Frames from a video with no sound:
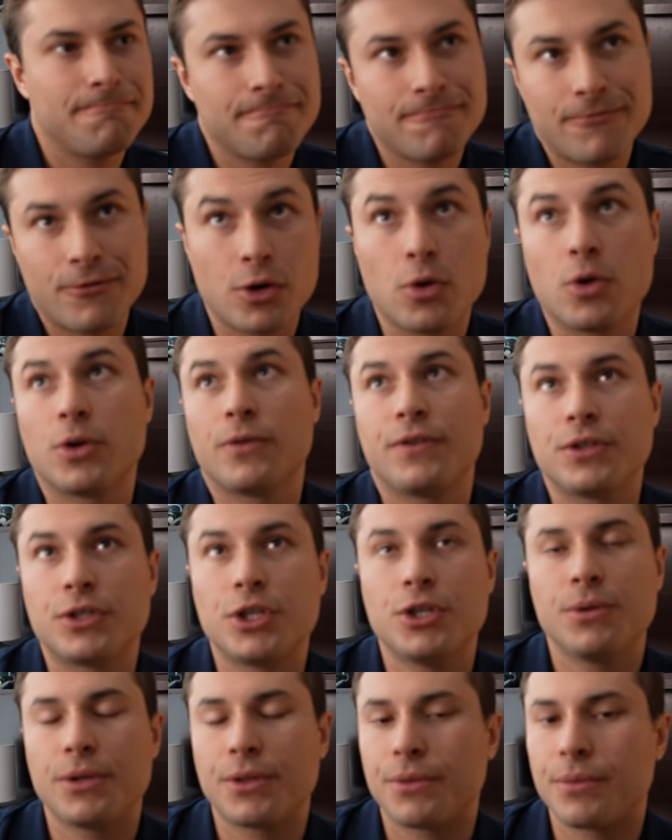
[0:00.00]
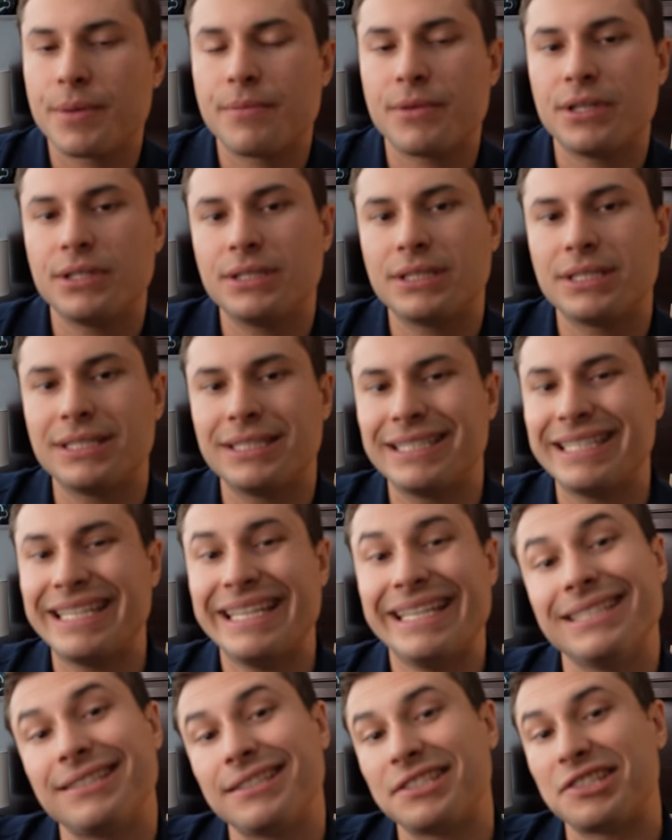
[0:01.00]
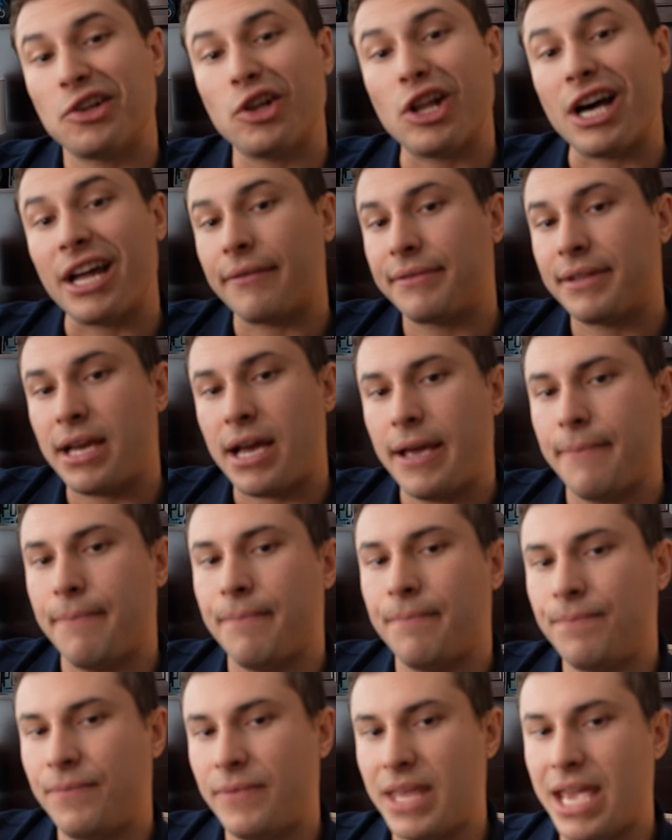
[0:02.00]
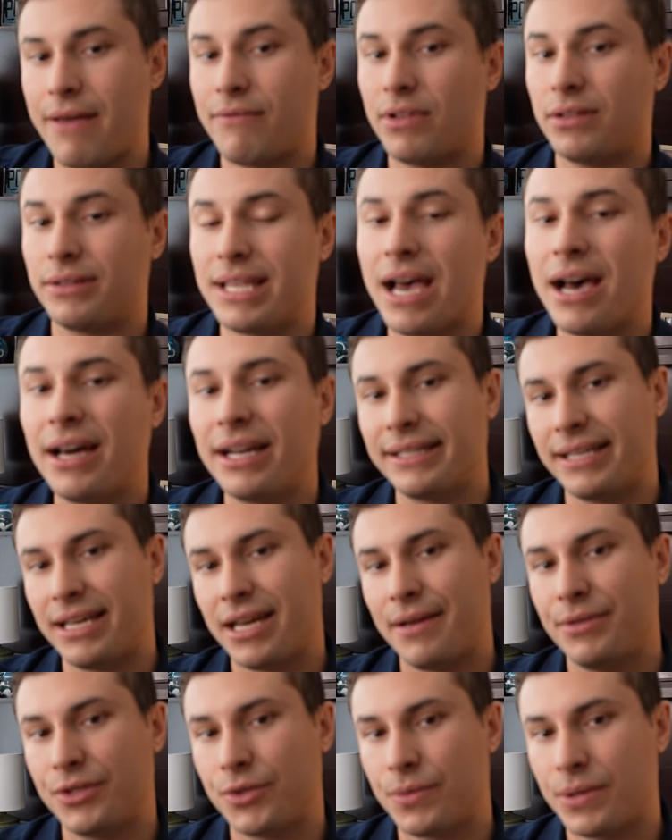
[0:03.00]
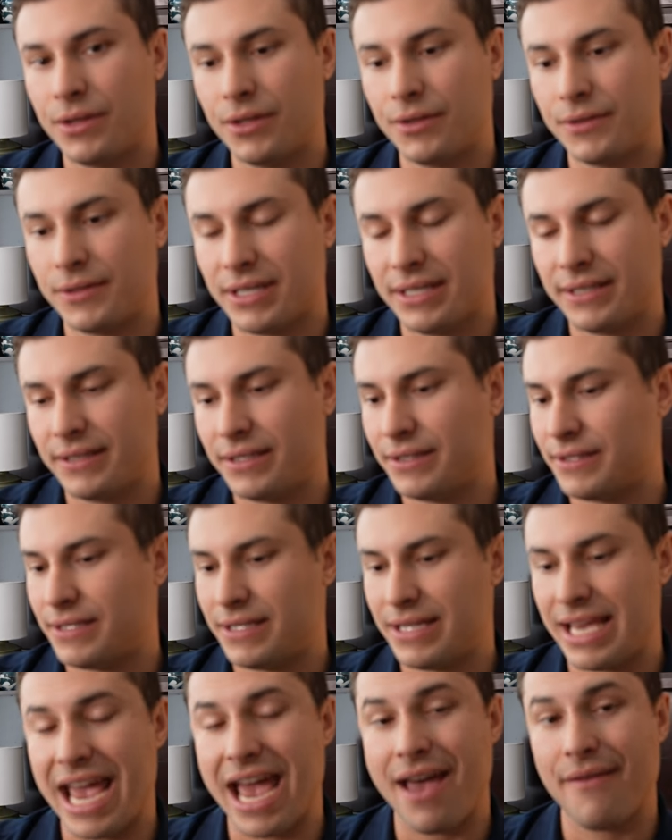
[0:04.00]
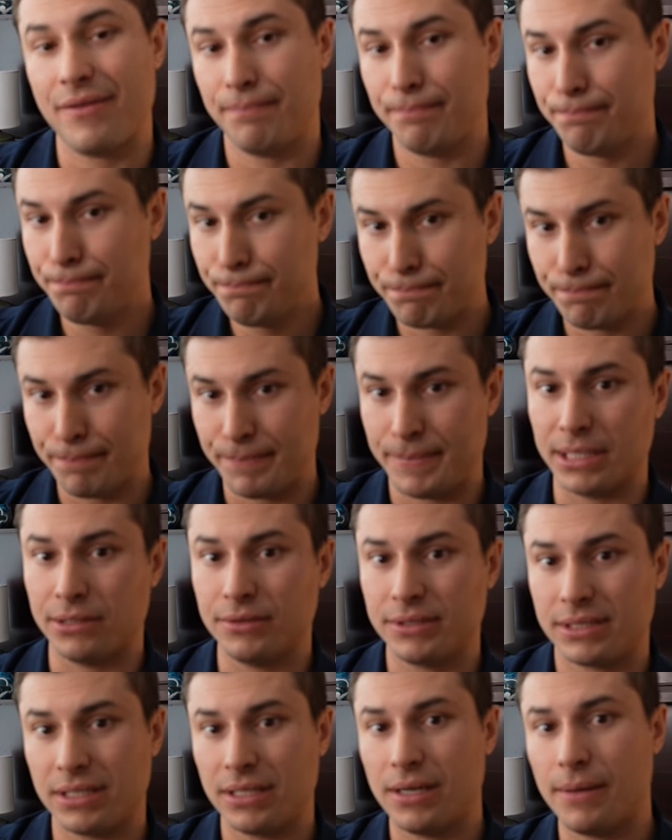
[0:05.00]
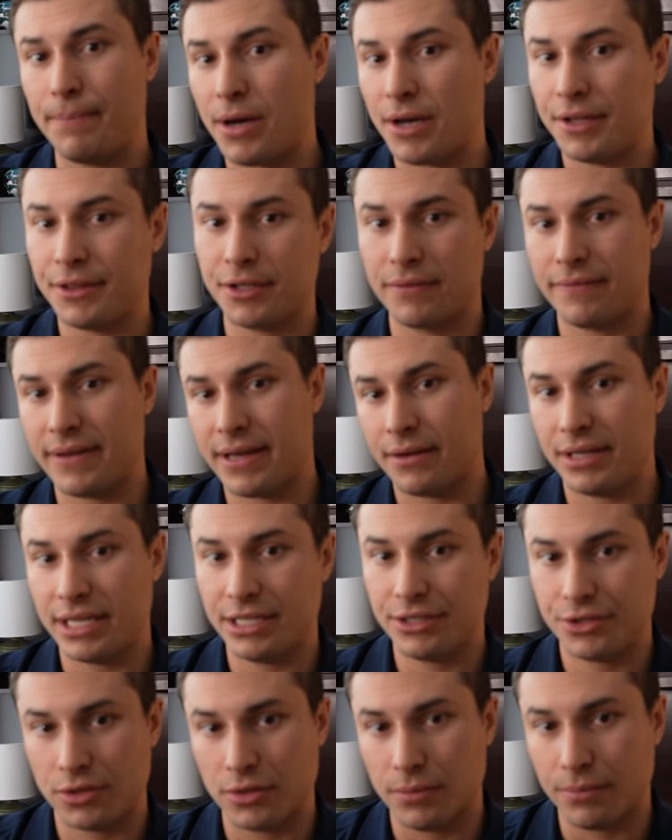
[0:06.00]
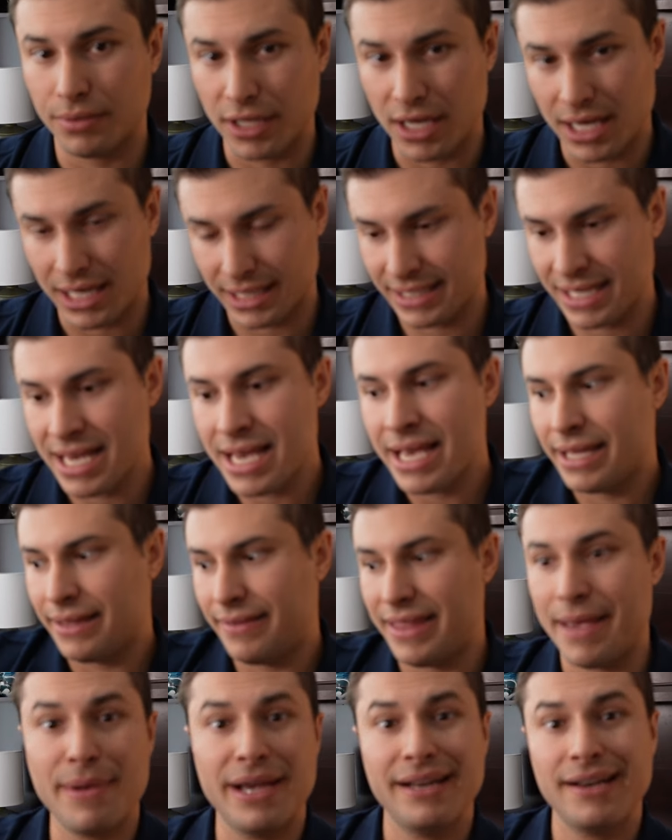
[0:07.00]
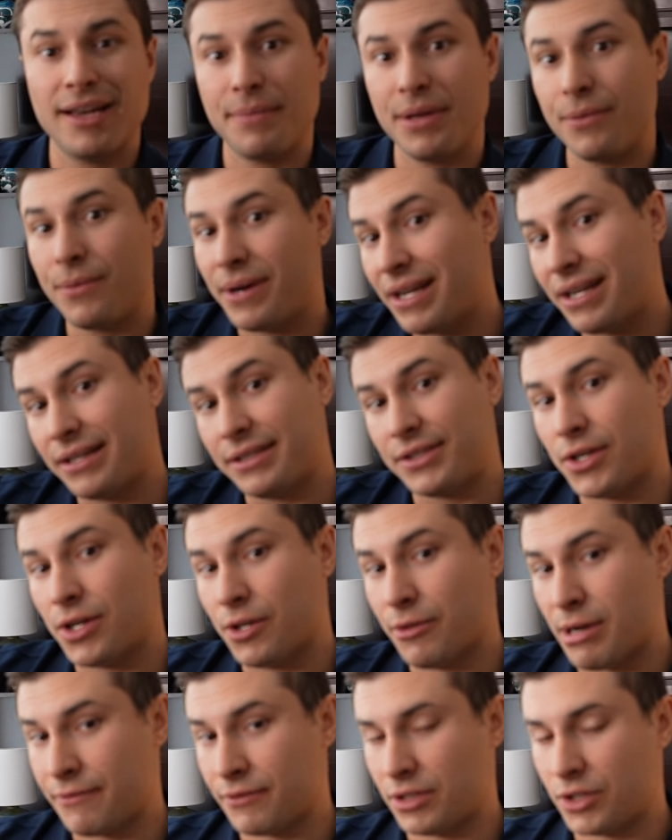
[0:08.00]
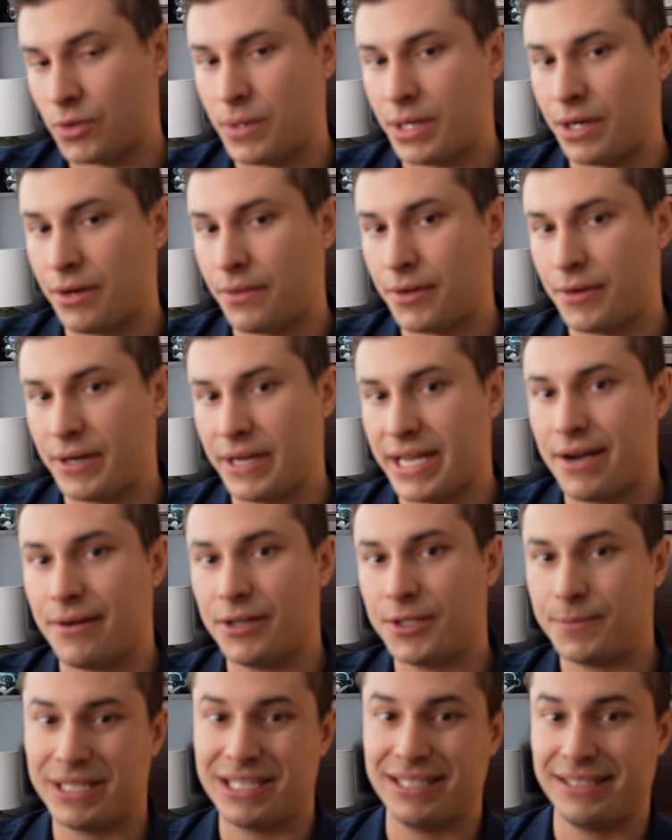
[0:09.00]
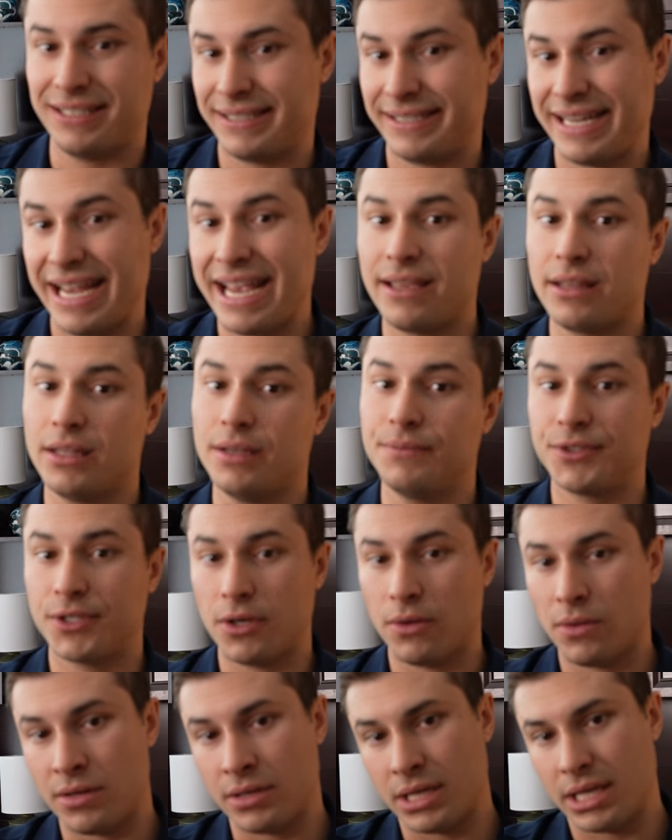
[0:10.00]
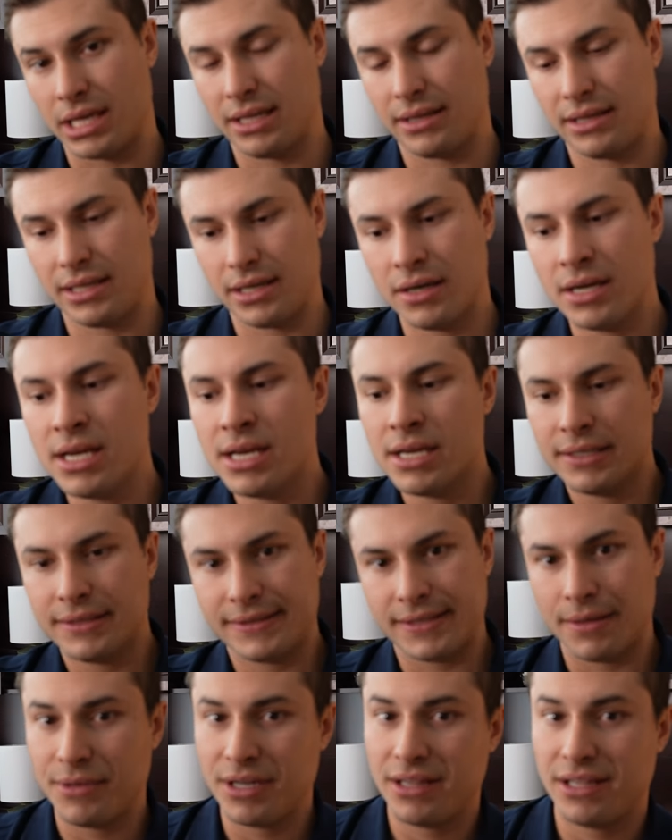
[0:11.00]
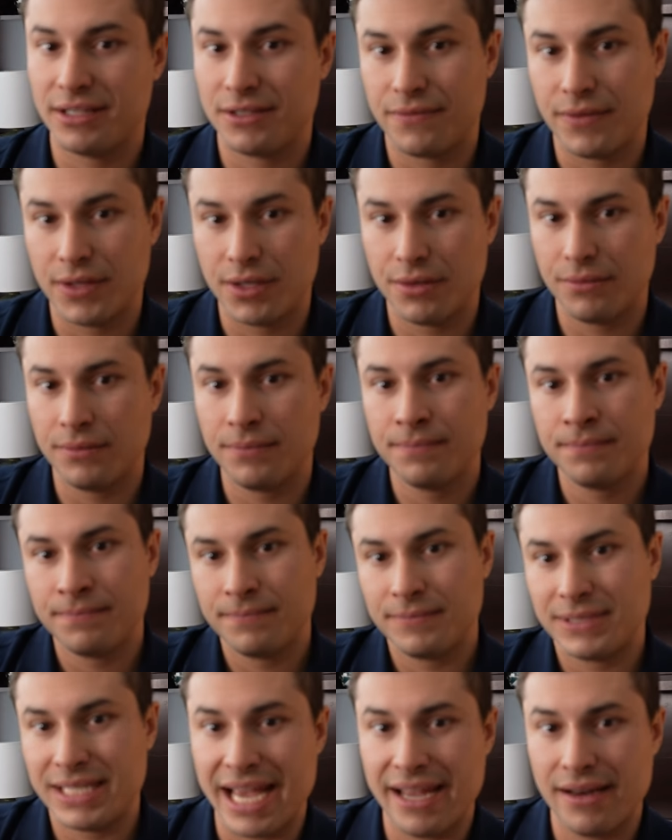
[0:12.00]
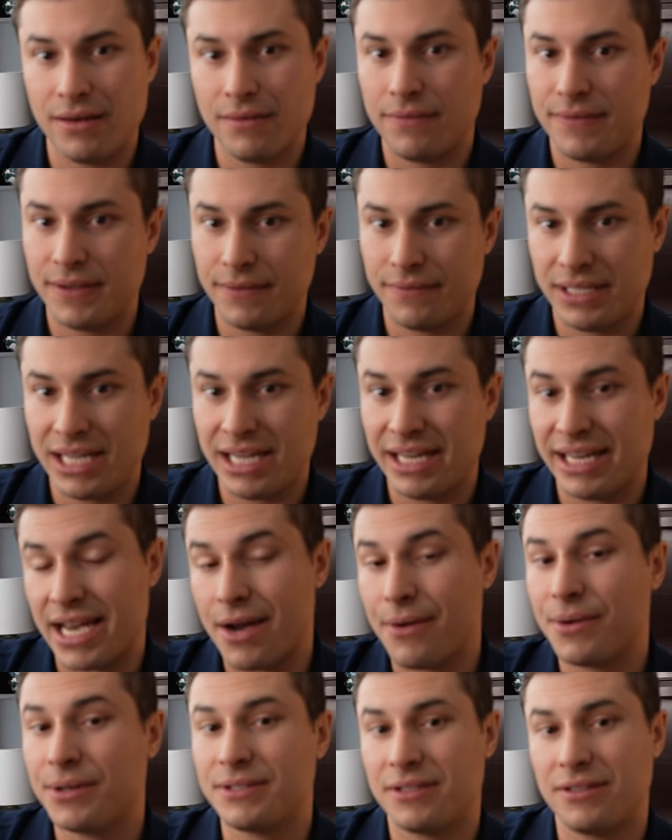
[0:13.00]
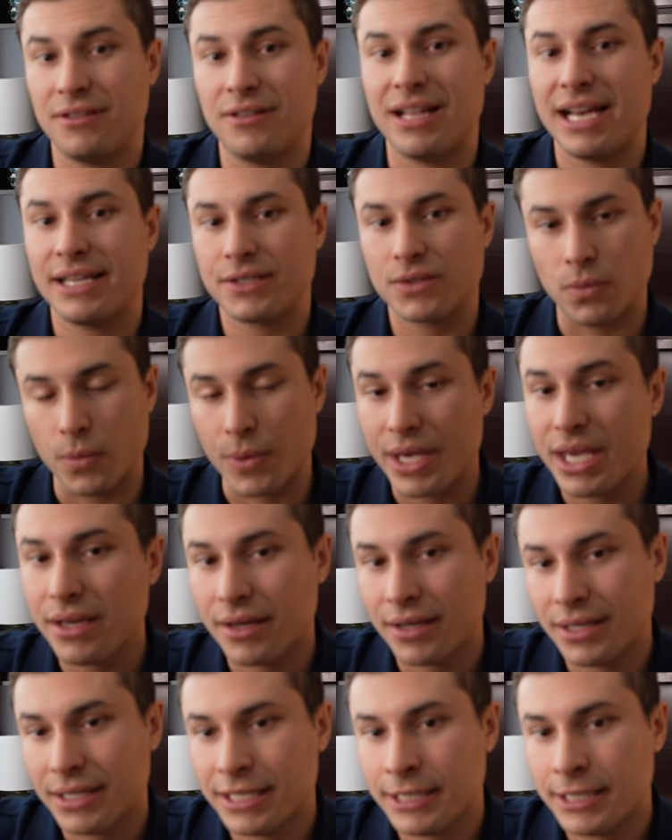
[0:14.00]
for 2 or 3 months isn't a lot of time. They have a ton of time between those lessons. They haven't built upon their foundational blocks. They might not be ready to solo after 20 or 30 hours because it's taken them so long to get there. Somebody that's flown 10, 15 hours in the last week